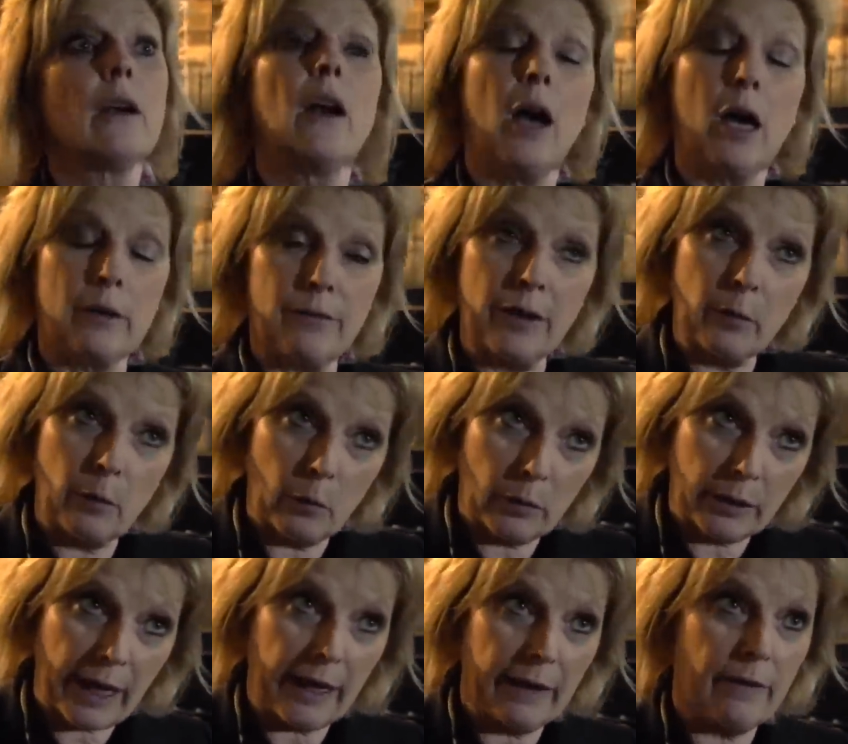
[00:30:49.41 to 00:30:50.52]
hopefully we will
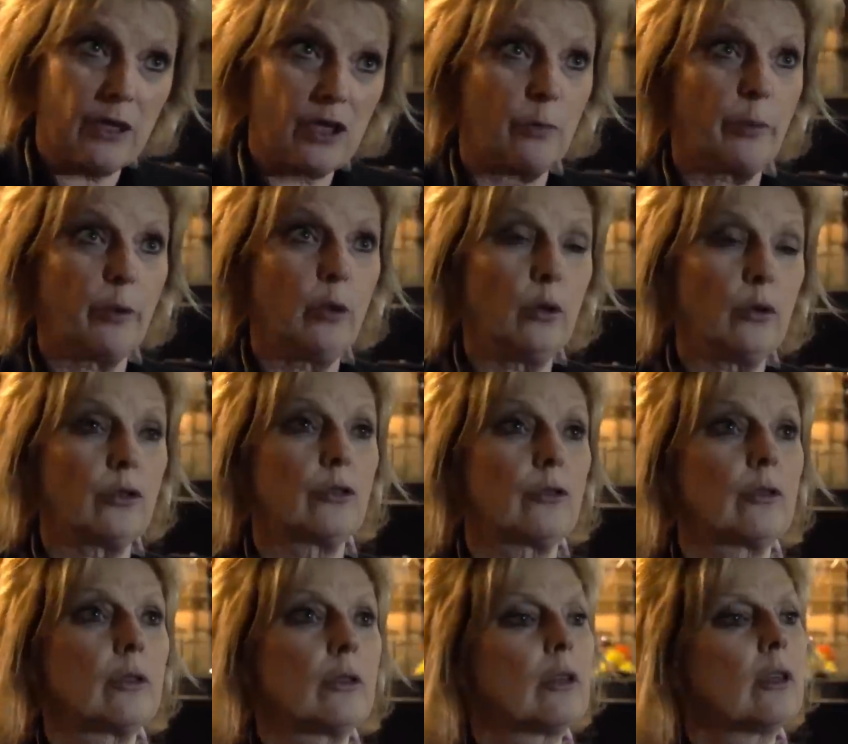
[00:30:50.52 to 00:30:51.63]
gain the support.
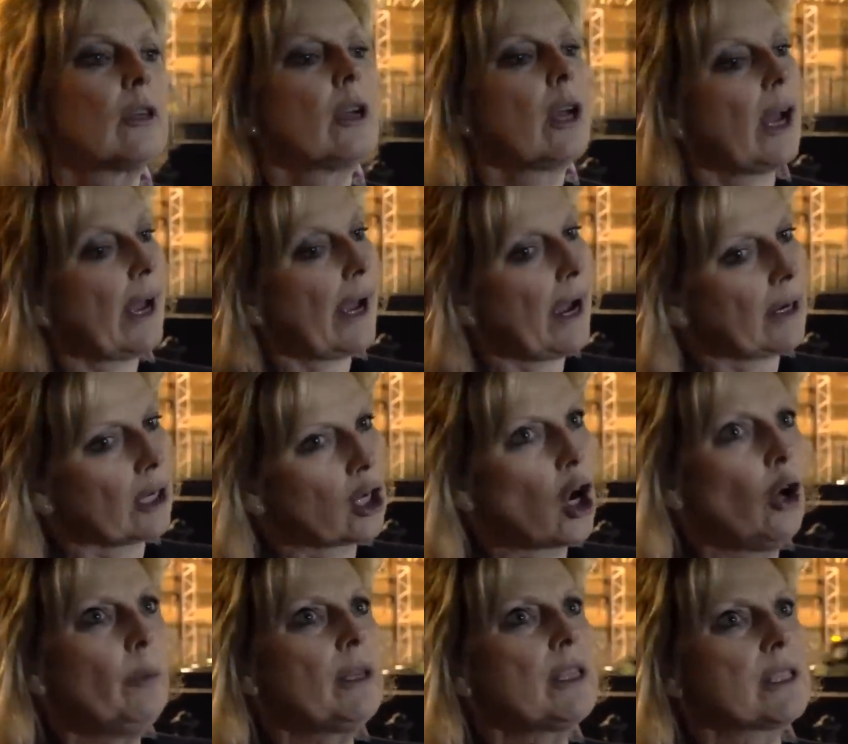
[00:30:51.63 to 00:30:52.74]
And
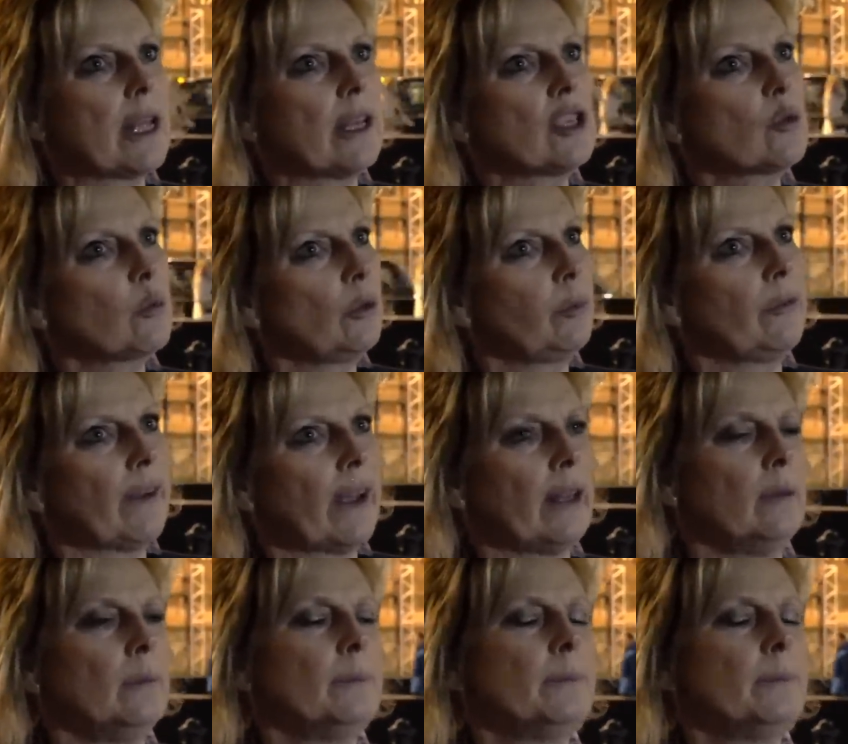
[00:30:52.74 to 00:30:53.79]
common sense will prevail.